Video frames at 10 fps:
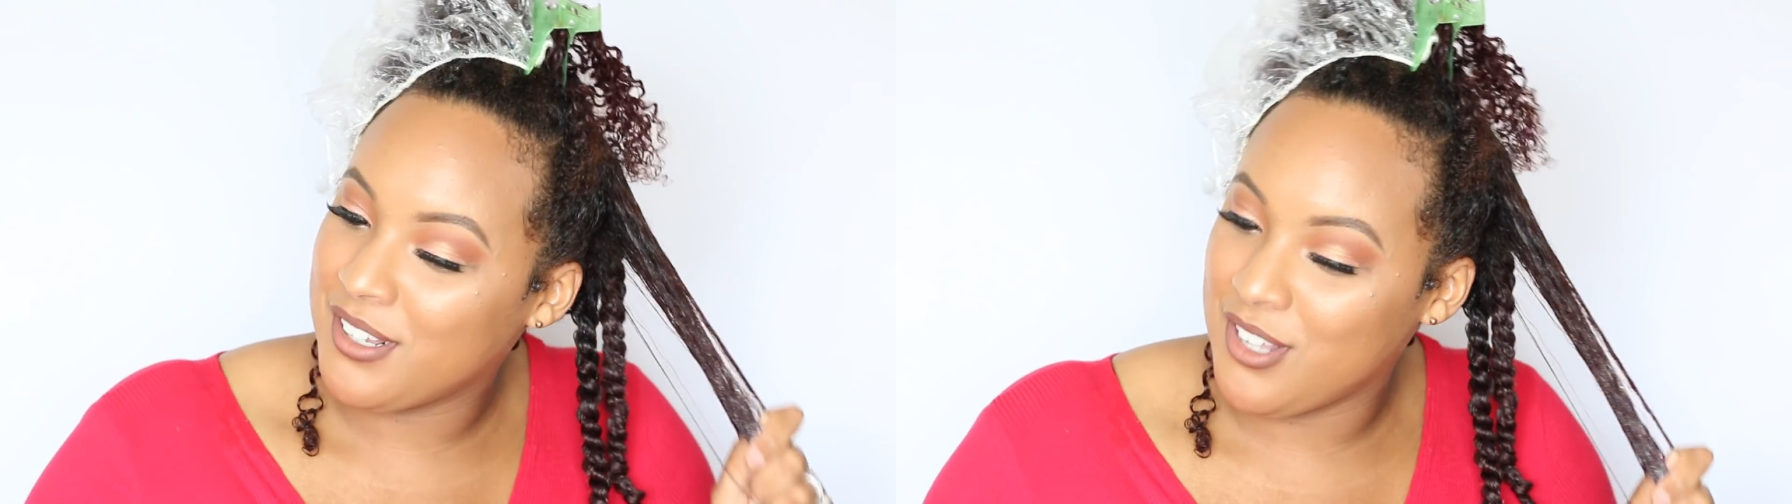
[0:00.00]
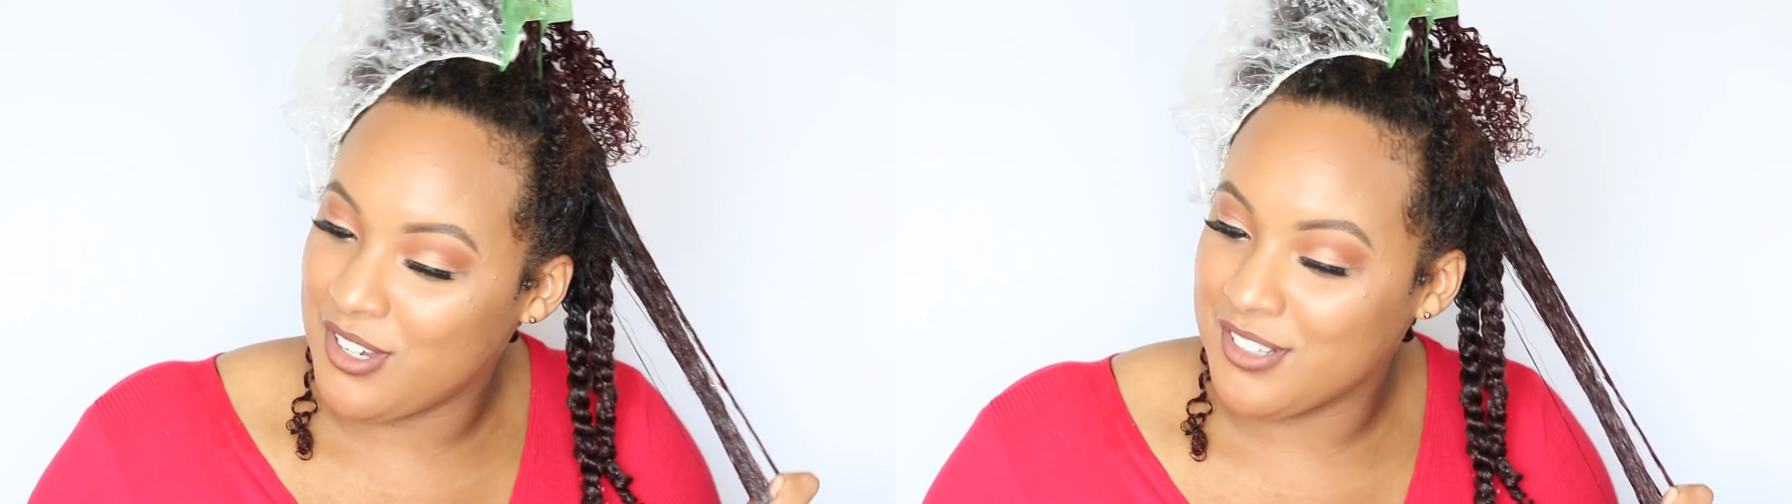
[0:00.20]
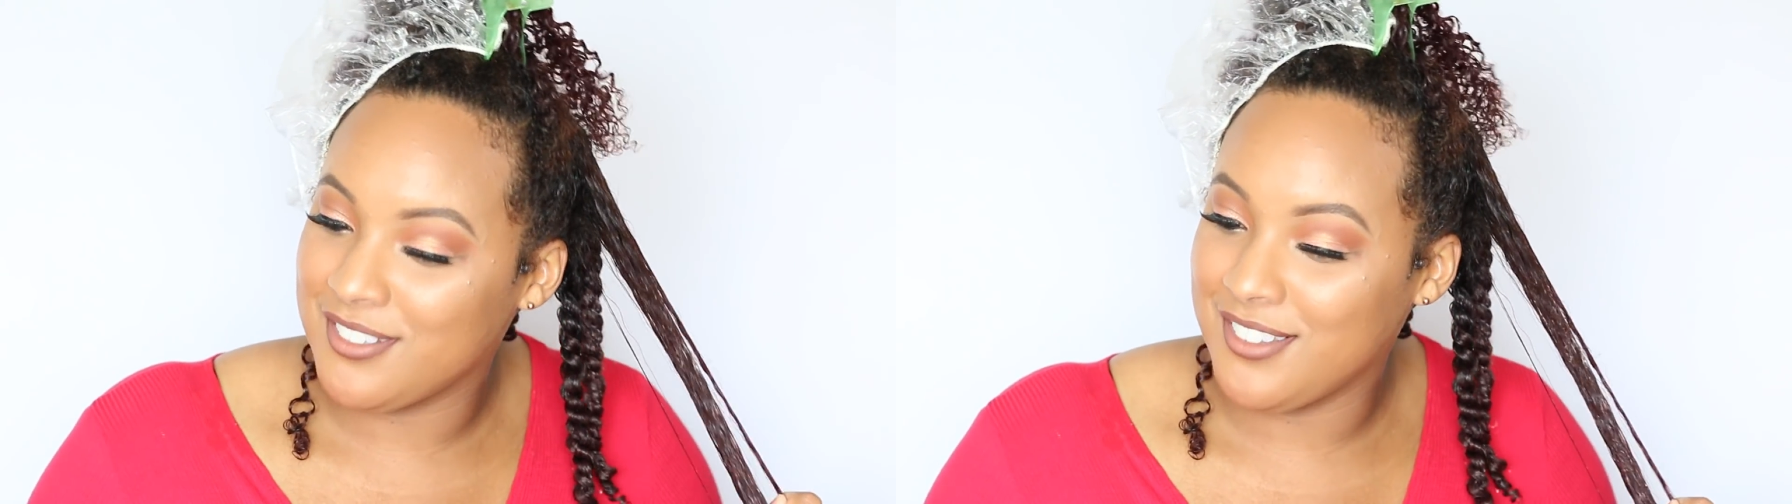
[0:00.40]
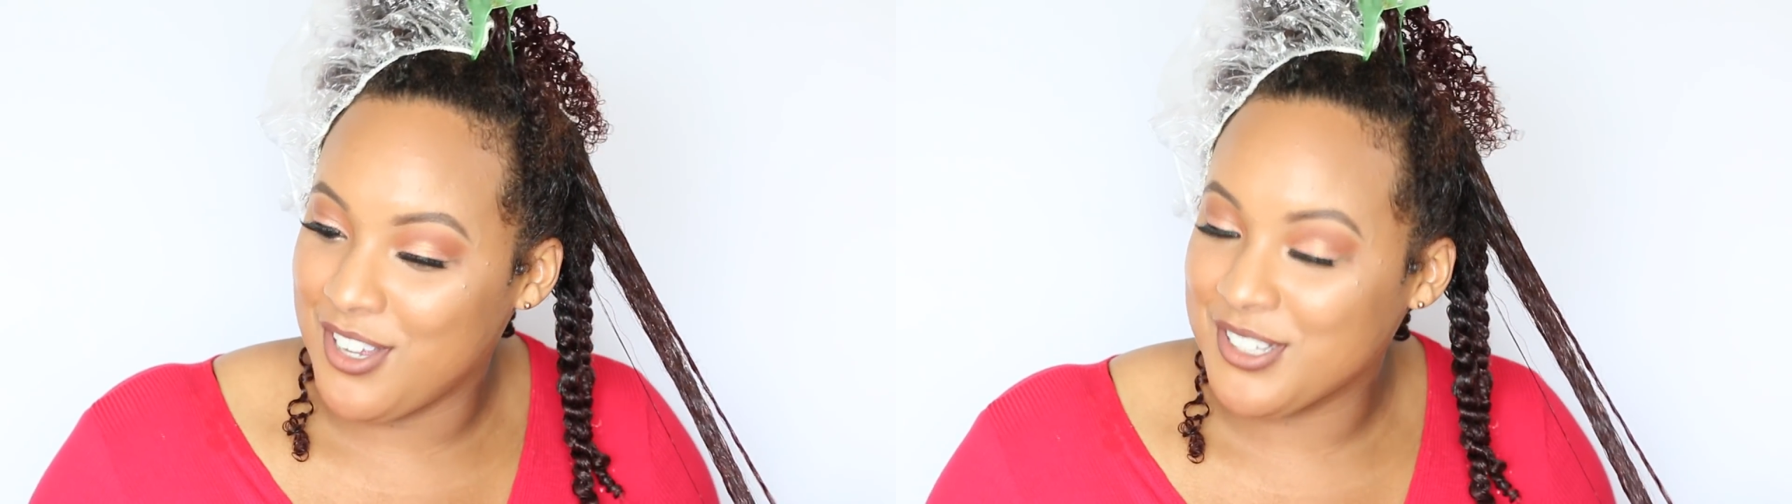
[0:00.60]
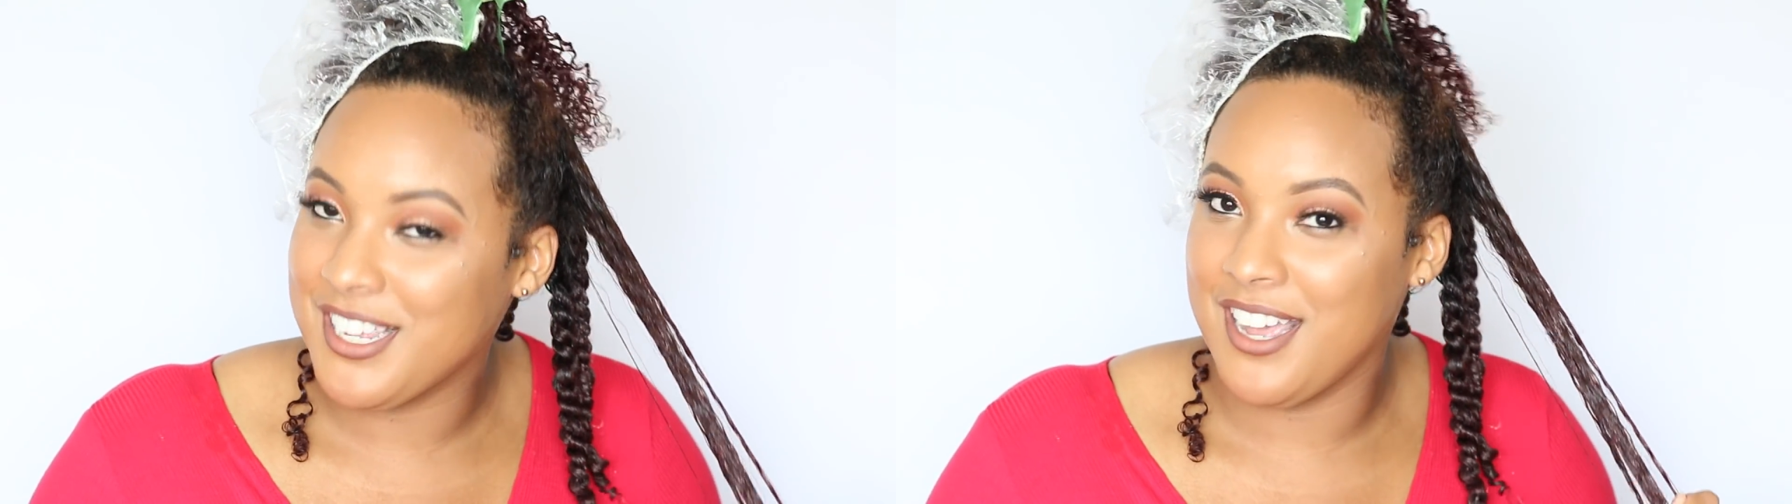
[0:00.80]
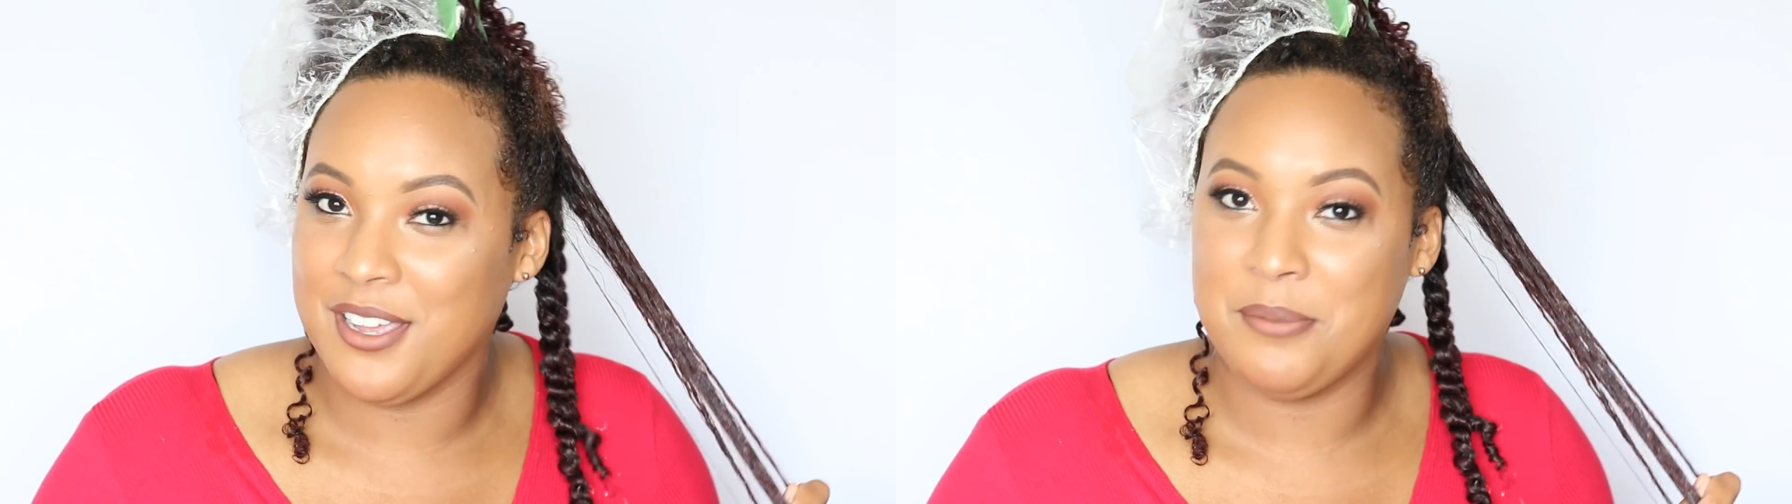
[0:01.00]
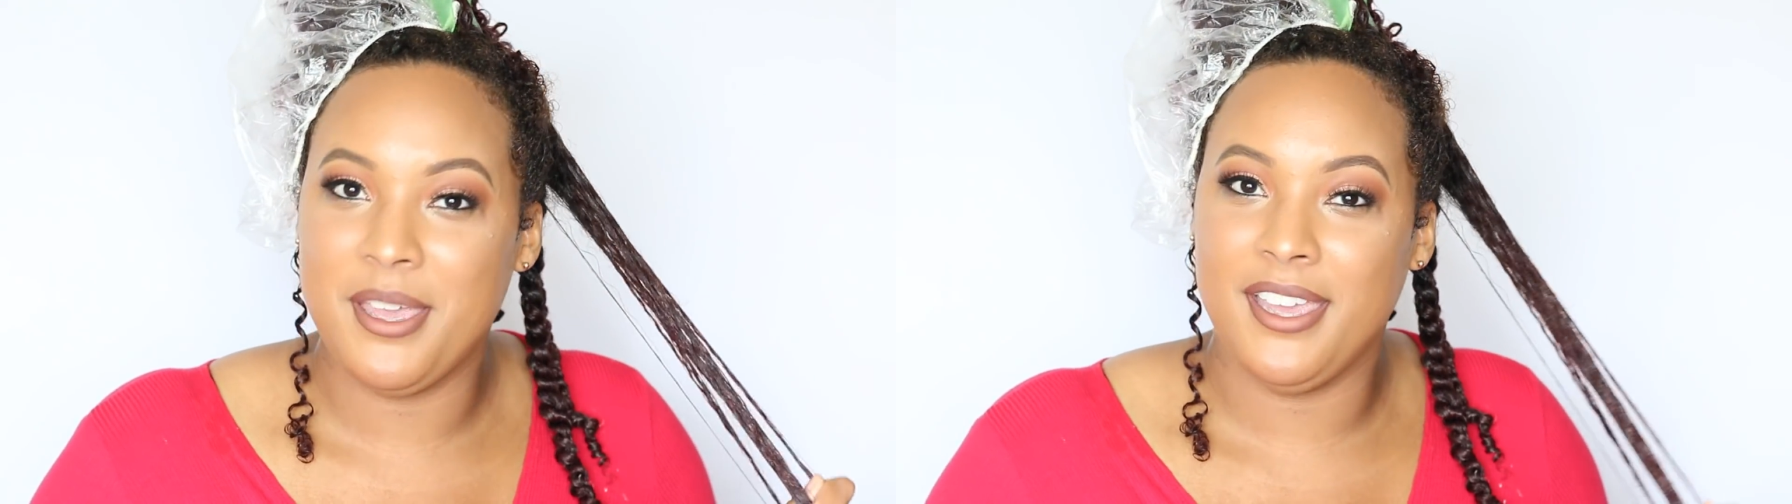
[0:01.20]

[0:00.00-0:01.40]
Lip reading: a long time,